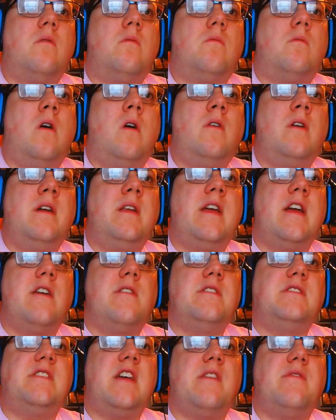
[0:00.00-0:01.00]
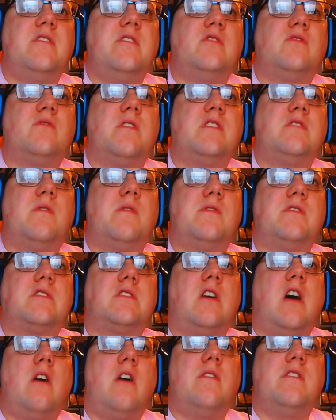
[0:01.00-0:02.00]
While at Harry's having drinks with his
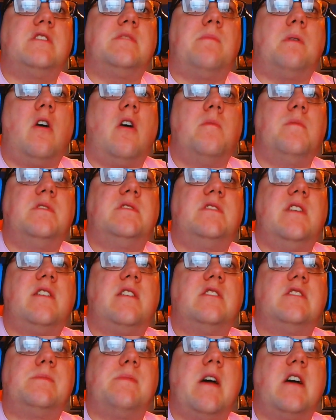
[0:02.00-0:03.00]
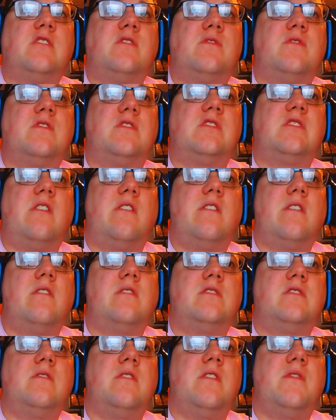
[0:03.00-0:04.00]
colleagues, Paul mistakes Patrick for someone
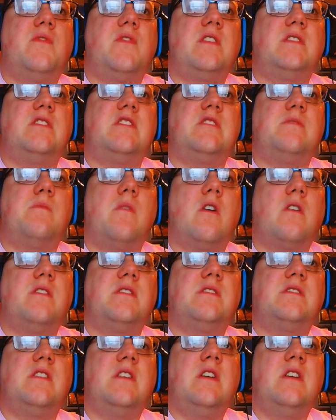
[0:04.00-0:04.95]
else who he thinks is Marcus